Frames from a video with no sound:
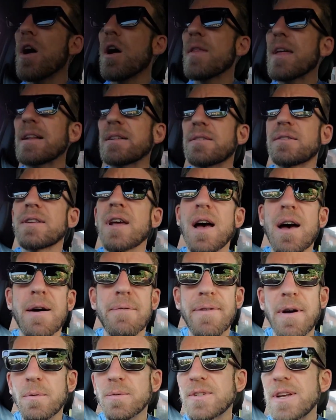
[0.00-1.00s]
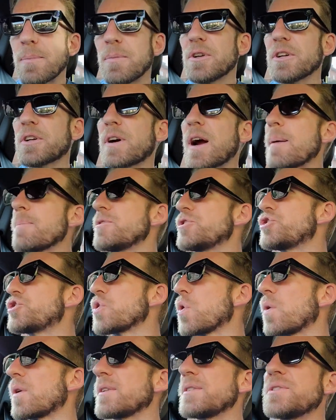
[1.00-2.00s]
all that stuff. I was able to grab the
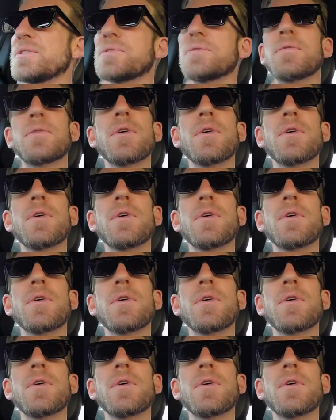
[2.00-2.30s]
Jordans